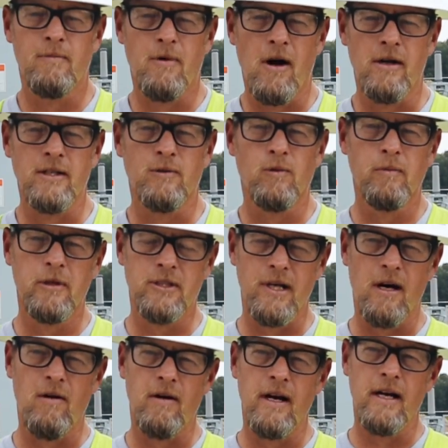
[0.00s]
the project will be
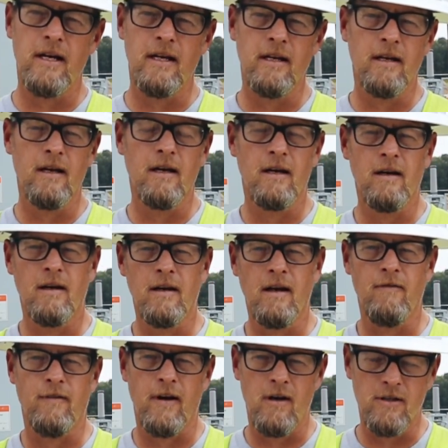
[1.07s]
generating uh,
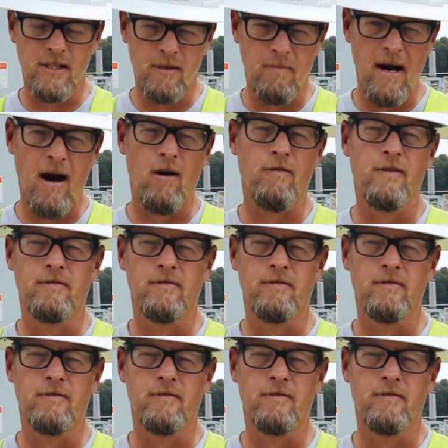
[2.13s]
enough energy to power